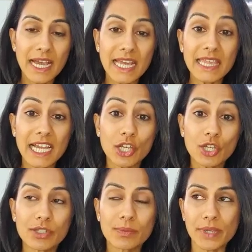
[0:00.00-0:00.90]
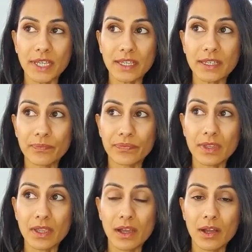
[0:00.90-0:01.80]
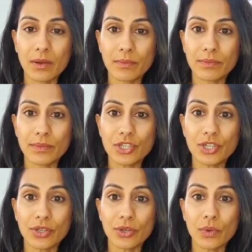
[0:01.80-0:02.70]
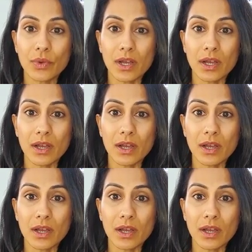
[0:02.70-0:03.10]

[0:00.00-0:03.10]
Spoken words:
And that could be, you know,